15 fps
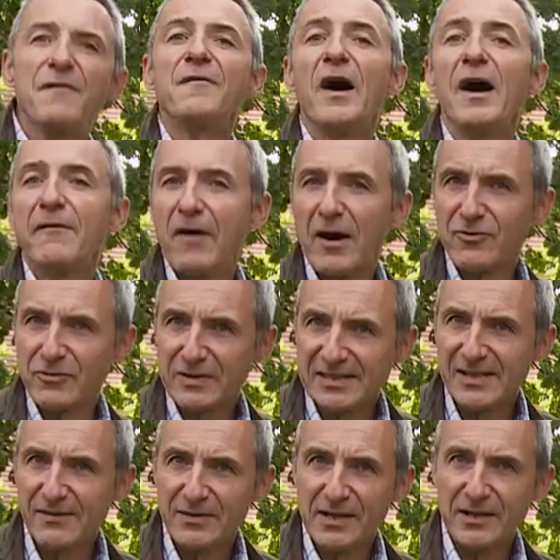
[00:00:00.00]

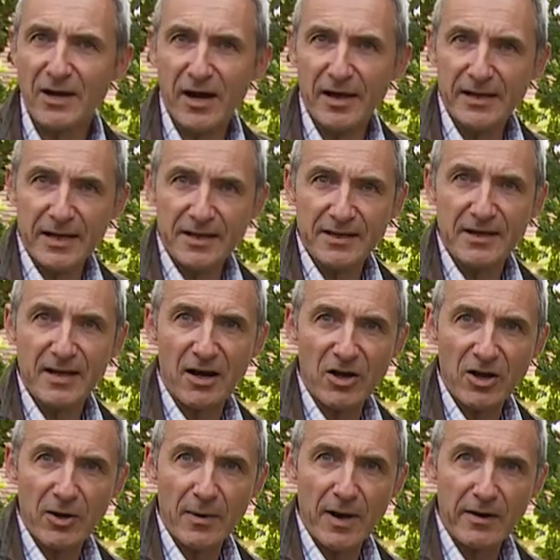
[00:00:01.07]
579-litre
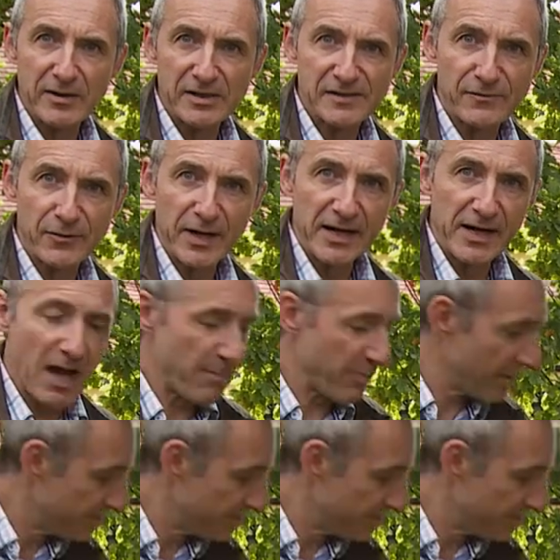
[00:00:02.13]
cargo area is freed up.